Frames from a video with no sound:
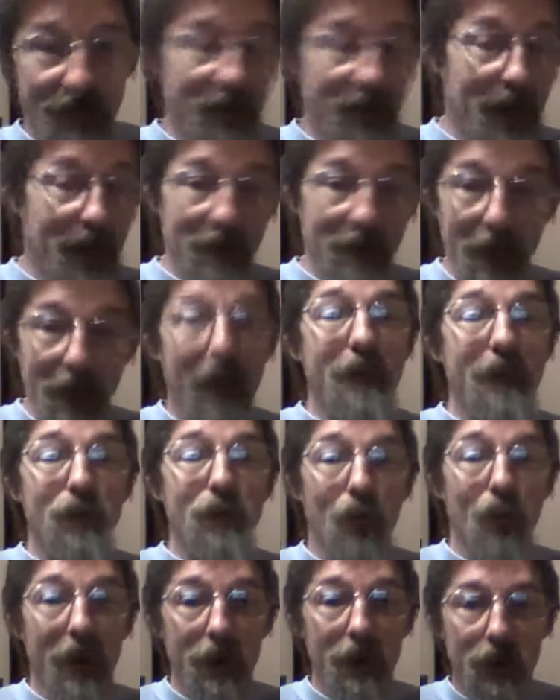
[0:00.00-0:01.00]
it makes
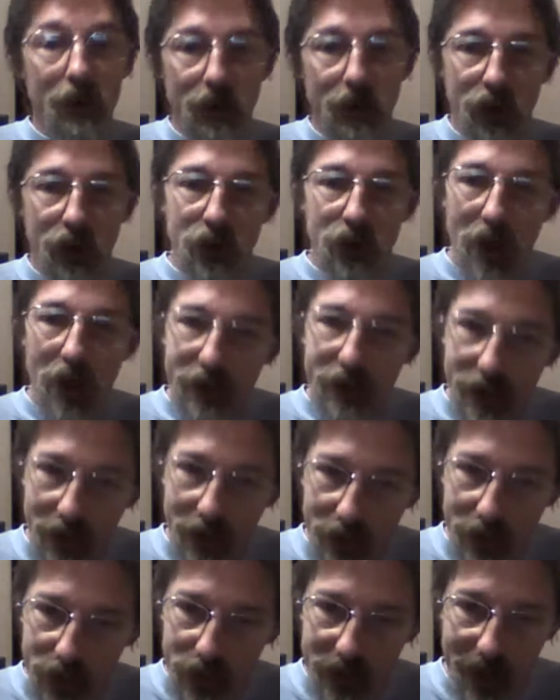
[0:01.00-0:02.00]
when you just
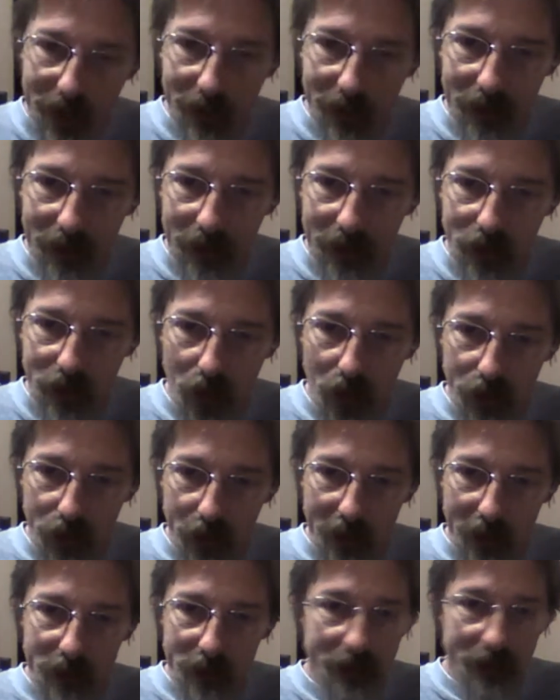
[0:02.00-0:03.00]
understand these old
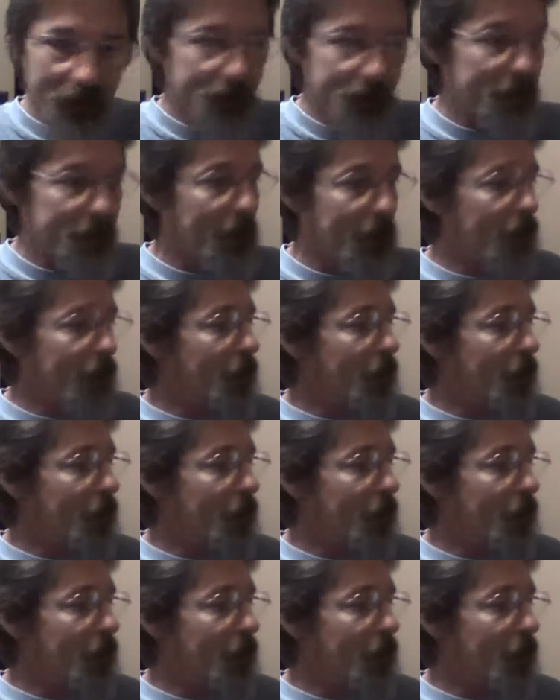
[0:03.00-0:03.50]
principles.